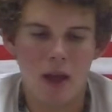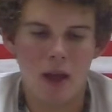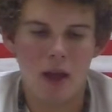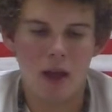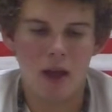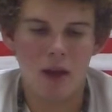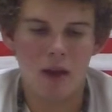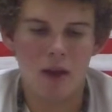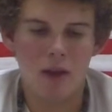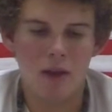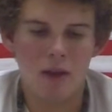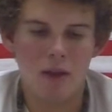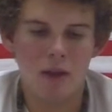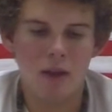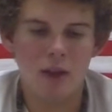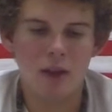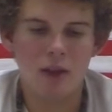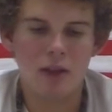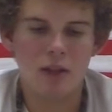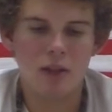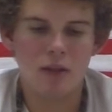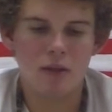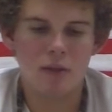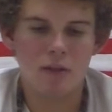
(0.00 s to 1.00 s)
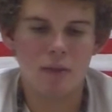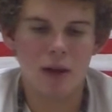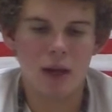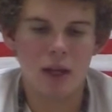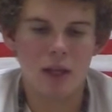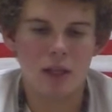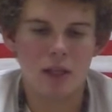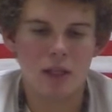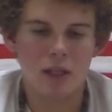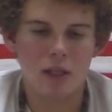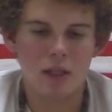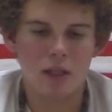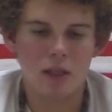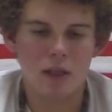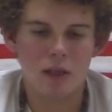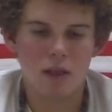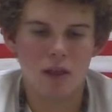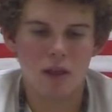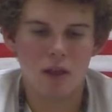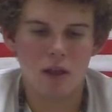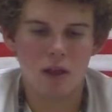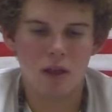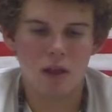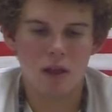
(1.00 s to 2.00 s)
And these baits
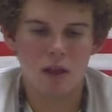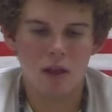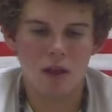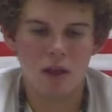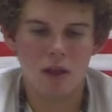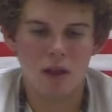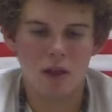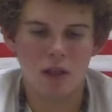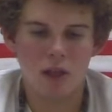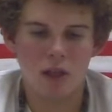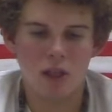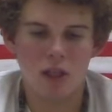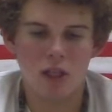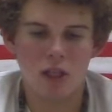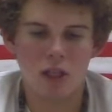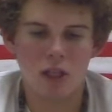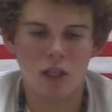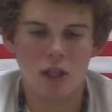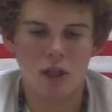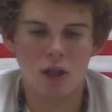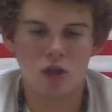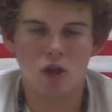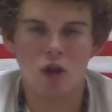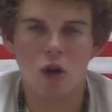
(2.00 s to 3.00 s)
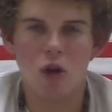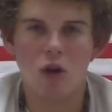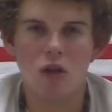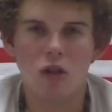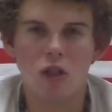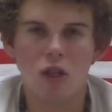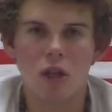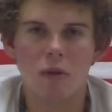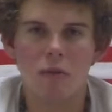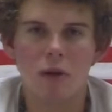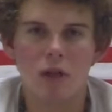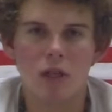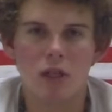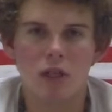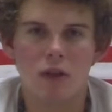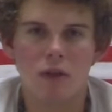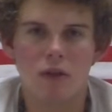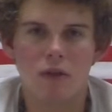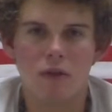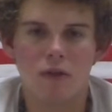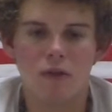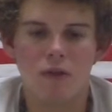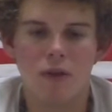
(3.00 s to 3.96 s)
just draw so much